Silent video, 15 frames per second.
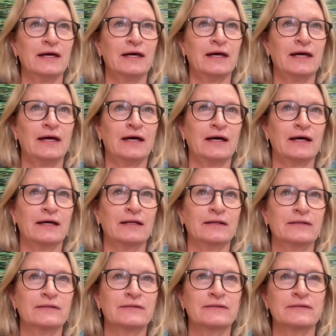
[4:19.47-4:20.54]

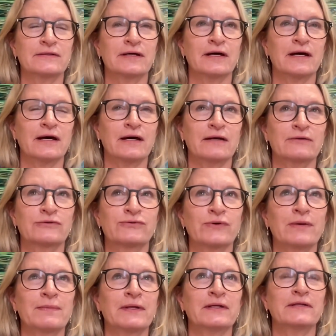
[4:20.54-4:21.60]
and uh,
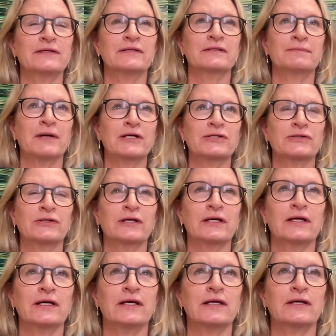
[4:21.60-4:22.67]
Drummond,
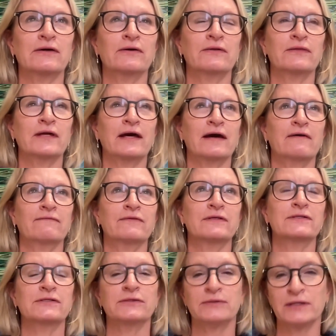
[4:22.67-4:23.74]
especially. You know, they have
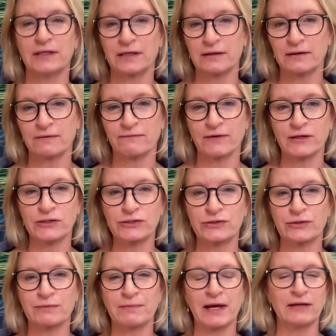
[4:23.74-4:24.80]
this unique
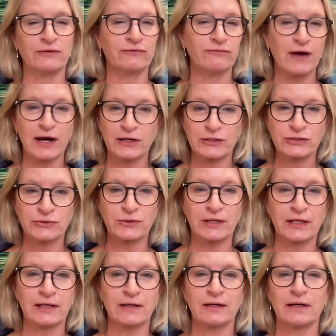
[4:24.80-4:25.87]
venture
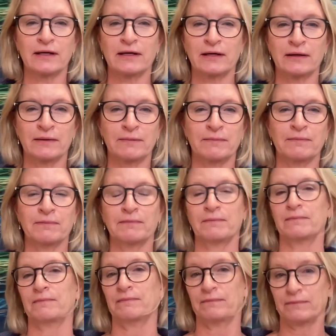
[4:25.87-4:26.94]
manufacturing um,
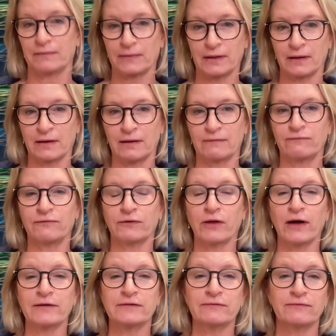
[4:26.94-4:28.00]
uh,
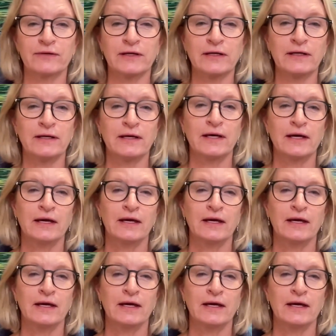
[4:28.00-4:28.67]
philosophy,